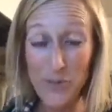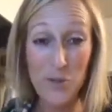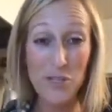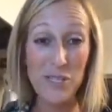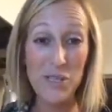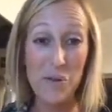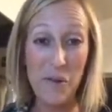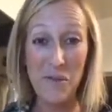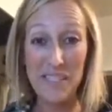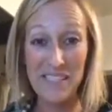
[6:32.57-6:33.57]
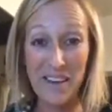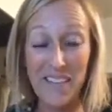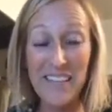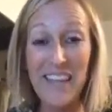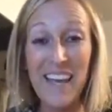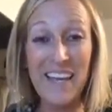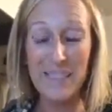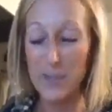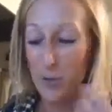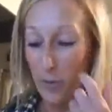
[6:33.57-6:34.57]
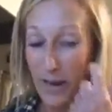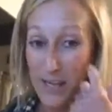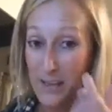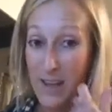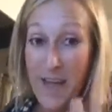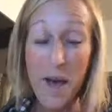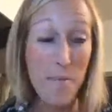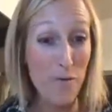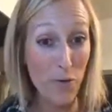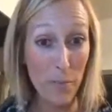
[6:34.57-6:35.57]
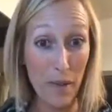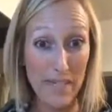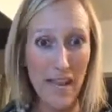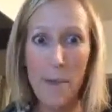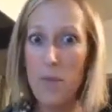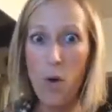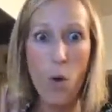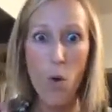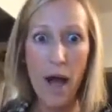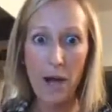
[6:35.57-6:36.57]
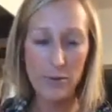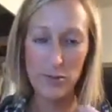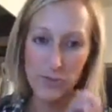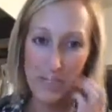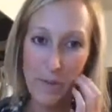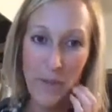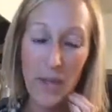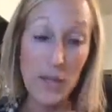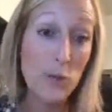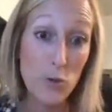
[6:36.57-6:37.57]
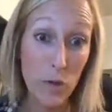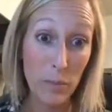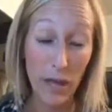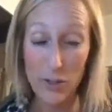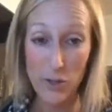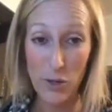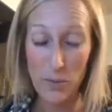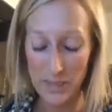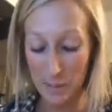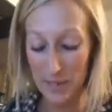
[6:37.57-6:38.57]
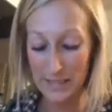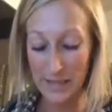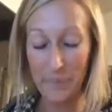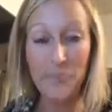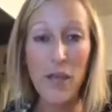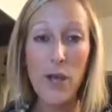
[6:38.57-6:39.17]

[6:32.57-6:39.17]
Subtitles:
which is an oil that's not in the kit, and it's great before bedtime, and the whole house just smelled like Dreamcatcher. It was amazing.